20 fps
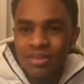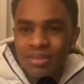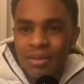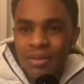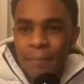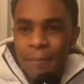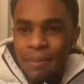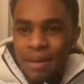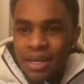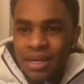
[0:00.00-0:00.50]
A
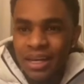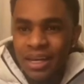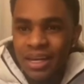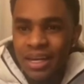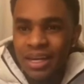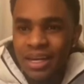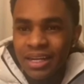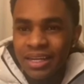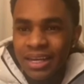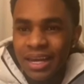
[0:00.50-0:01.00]
big nigga
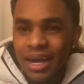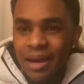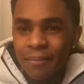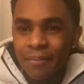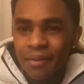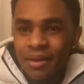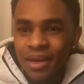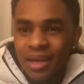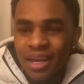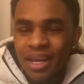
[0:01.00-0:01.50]
in the gap,
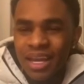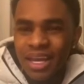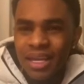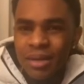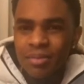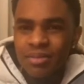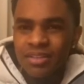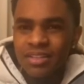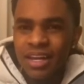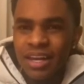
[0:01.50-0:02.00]
and he
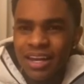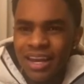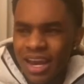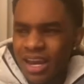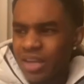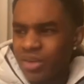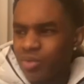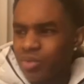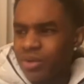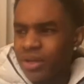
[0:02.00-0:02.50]
was like, "Hey,
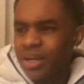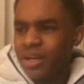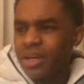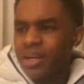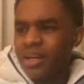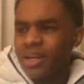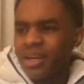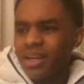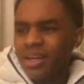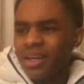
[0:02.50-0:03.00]
you
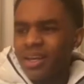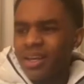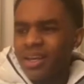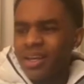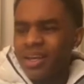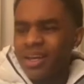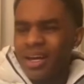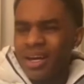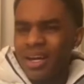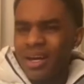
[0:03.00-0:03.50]
good?"
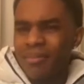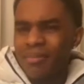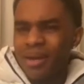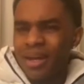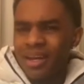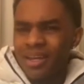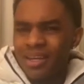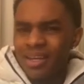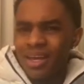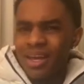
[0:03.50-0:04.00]
And I'm
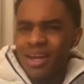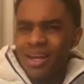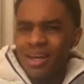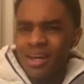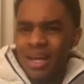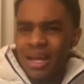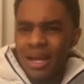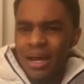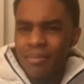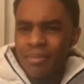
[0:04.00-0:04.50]
like, "Yeah,
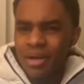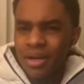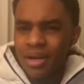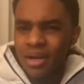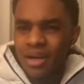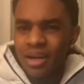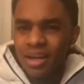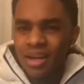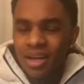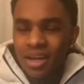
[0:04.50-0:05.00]
like I'm
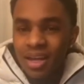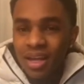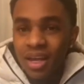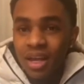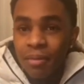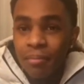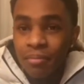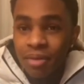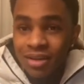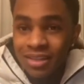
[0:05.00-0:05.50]
good."
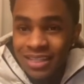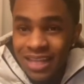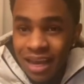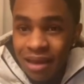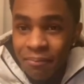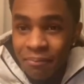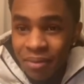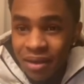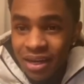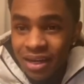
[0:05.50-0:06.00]
Bro,
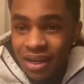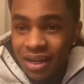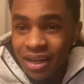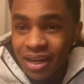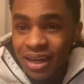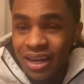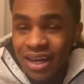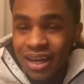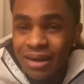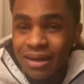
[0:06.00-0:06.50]
that big
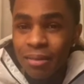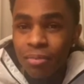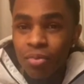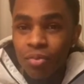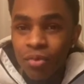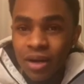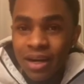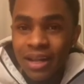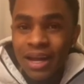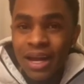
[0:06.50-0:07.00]
nigga end up
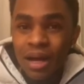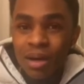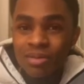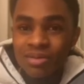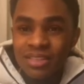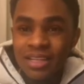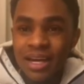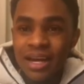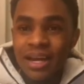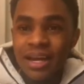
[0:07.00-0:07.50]
running
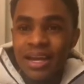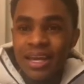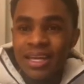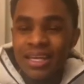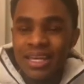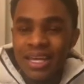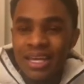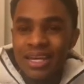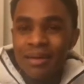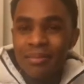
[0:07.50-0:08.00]
outside and
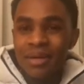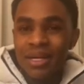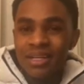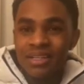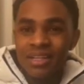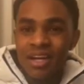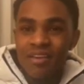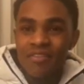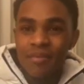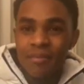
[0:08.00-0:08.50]
getting them niggas
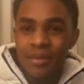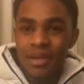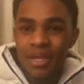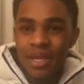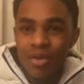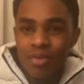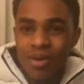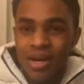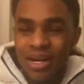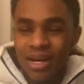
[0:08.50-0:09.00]
off of me. He
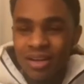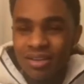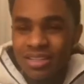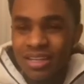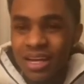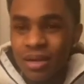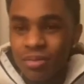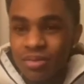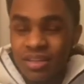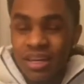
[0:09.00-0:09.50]
ran outside
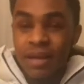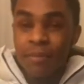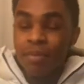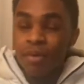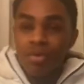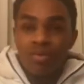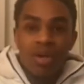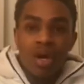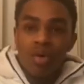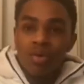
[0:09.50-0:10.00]
and was like,
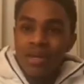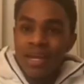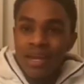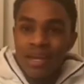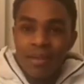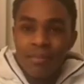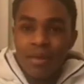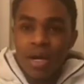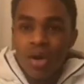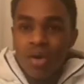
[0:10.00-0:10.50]
"Bro, no, let
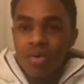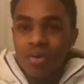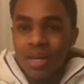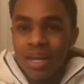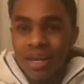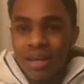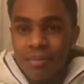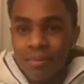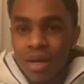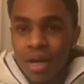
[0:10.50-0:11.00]
him go, let
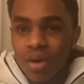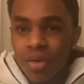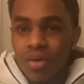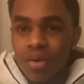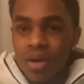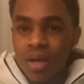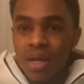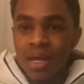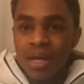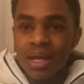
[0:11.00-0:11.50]
him go."
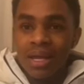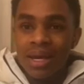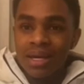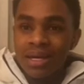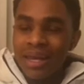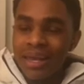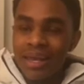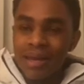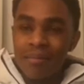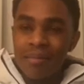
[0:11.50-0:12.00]

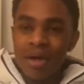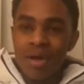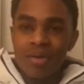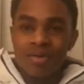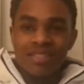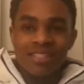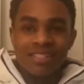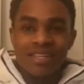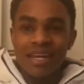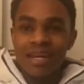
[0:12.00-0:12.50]
Let him go.
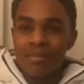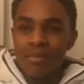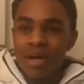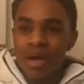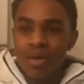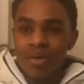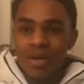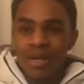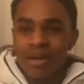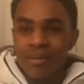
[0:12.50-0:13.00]
Just let him
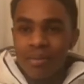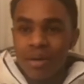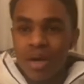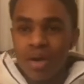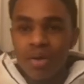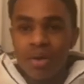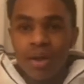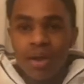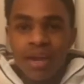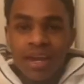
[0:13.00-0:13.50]
go. Let him
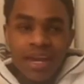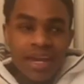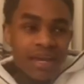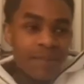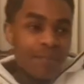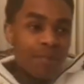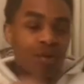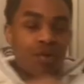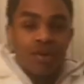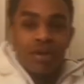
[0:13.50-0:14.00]
go. He
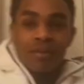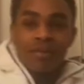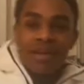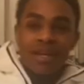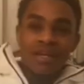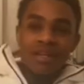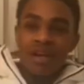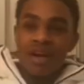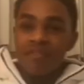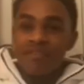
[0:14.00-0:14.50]
pulled them
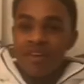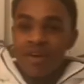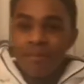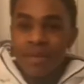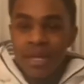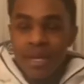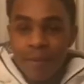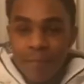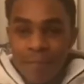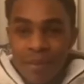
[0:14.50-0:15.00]
niggas off of me.
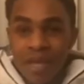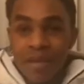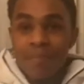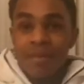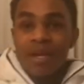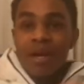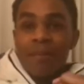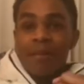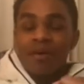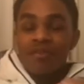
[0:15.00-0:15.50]
He picked
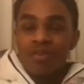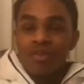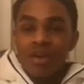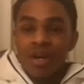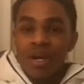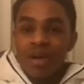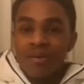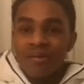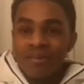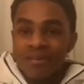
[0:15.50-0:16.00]
me up off the
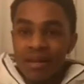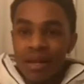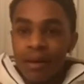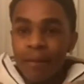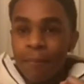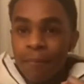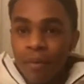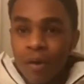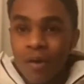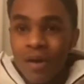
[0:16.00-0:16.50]
ground. He's
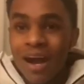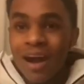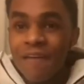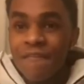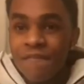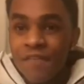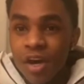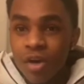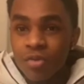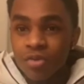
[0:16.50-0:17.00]
like, bro, I
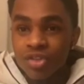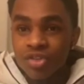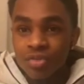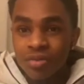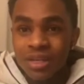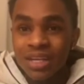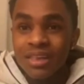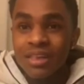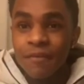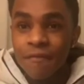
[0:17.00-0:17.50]
fuck with you.
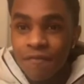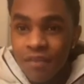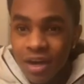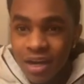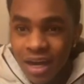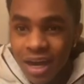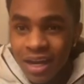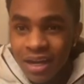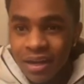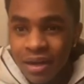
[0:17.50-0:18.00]
Get the fuck
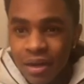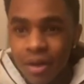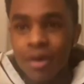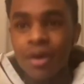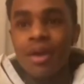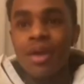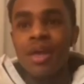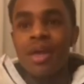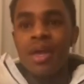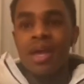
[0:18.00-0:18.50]
out of here.
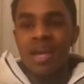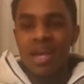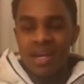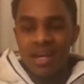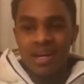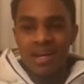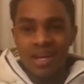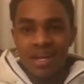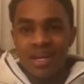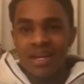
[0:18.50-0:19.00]
And the
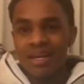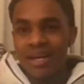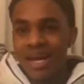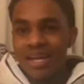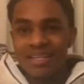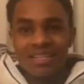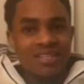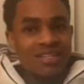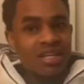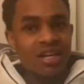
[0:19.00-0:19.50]
nigga, I
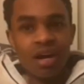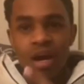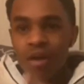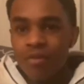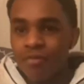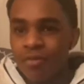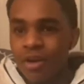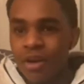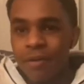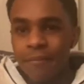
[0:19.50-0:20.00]
just took off
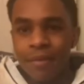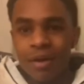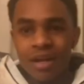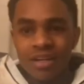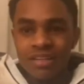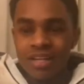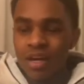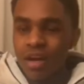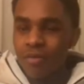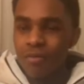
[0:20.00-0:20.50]
running, bro. I
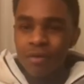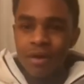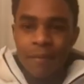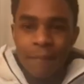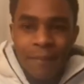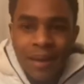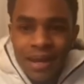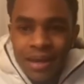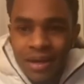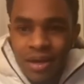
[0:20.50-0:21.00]
took off running
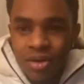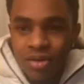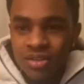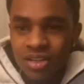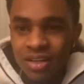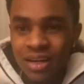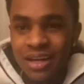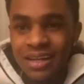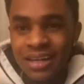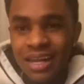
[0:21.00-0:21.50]
back in the hotel.
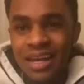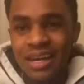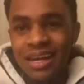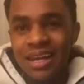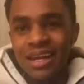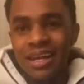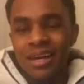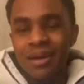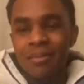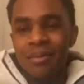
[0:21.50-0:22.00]
Like, that
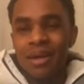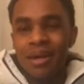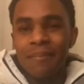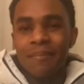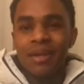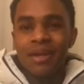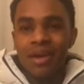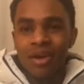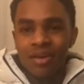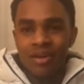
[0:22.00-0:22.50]
nigga ended up letting
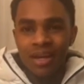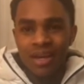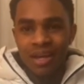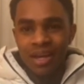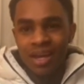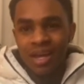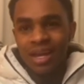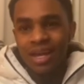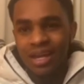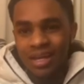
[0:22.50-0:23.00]
me go. Like,
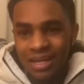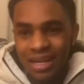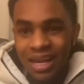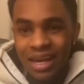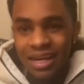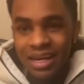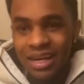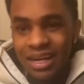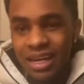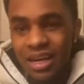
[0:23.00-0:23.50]
that
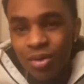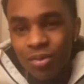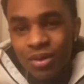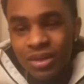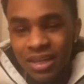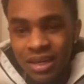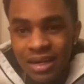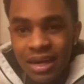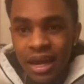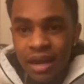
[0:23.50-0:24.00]
nigga with
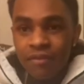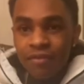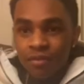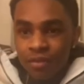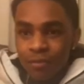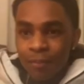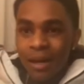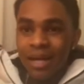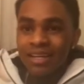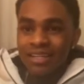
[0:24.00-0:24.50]
the knife was
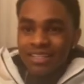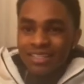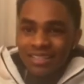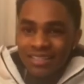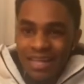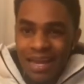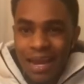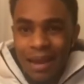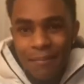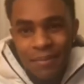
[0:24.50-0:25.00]
about to
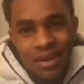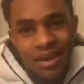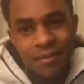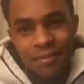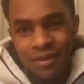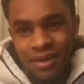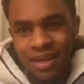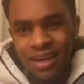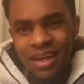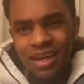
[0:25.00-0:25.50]
stab me up
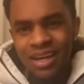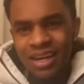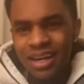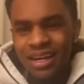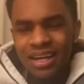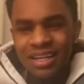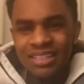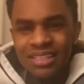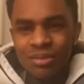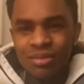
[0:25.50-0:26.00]
again. Like,
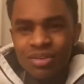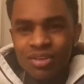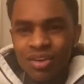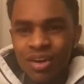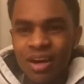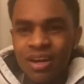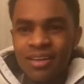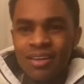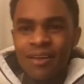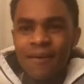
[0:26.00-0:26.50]
that shit was
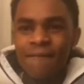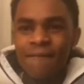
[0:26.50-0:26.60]
crazy.